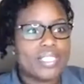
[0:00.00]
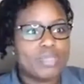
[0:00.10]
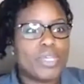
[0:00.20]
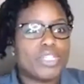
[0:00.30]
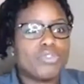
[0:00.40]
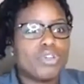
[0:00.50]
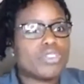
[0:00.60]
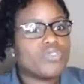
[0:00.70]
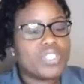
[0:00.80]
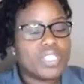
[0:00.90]
spend
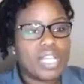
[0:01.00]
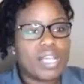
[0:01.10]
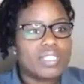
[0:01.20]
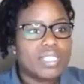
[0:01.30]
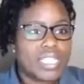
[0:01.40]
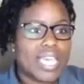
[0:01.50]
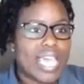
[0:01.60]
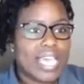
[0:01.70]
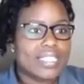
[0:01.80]
$250 in gas